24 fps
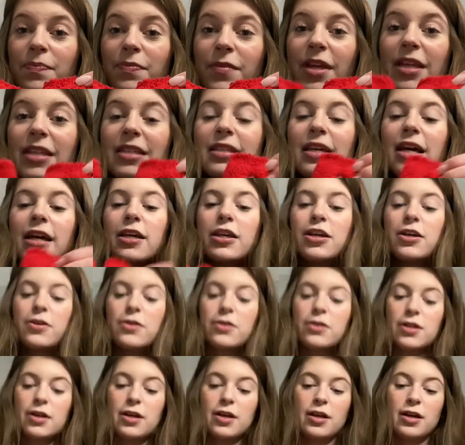Isn't that cute?
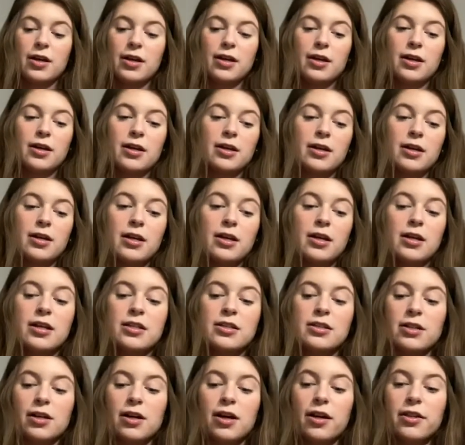So
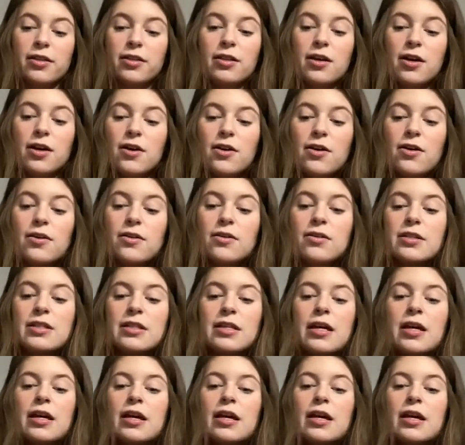I got those.